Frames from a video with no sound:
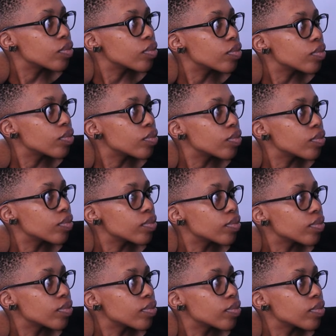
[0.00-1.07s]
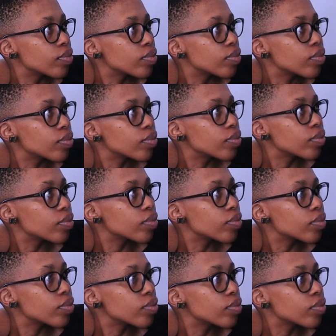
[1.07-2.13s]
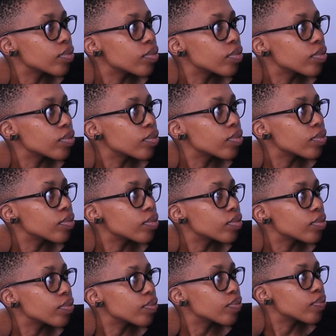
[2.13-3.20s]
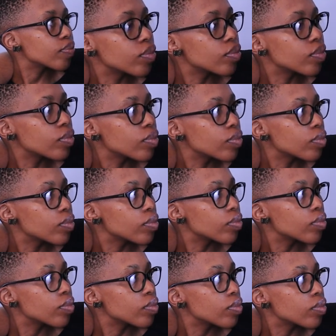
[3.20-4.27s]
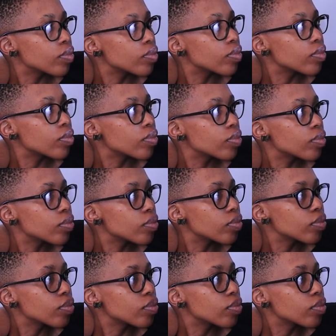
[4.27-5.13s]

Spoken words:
[no speech]